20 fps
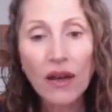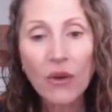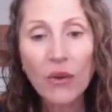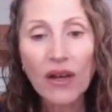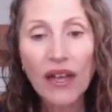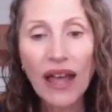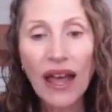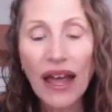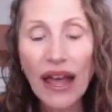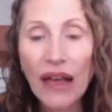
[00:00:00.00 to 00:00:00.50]

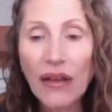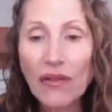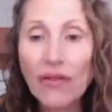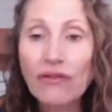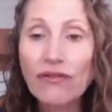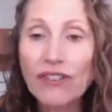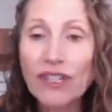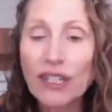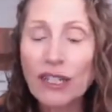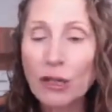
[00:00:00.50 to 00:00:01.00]
we
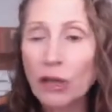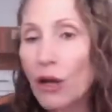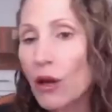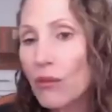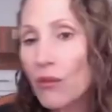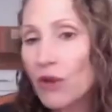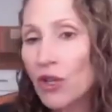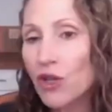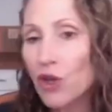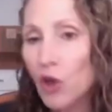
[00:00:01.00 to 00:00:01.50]
have
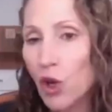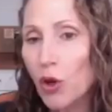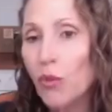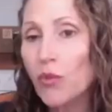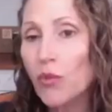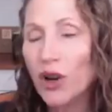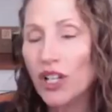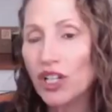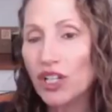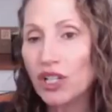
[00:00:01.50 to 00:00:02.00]
some
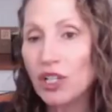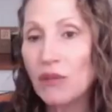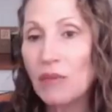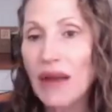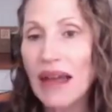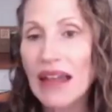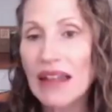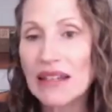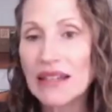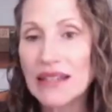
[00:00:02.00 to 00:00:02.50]
compression
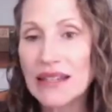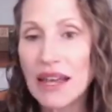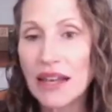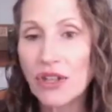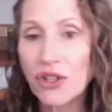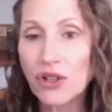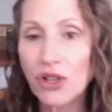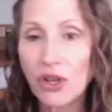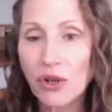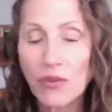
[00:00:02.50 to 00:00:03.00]
bands that
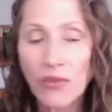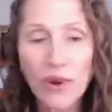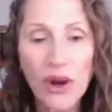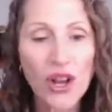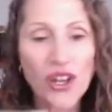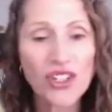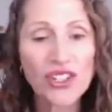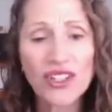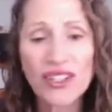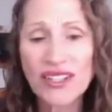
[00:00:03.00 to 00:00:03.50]
you can
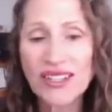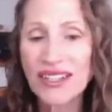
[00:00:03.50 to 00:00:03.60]
purchase.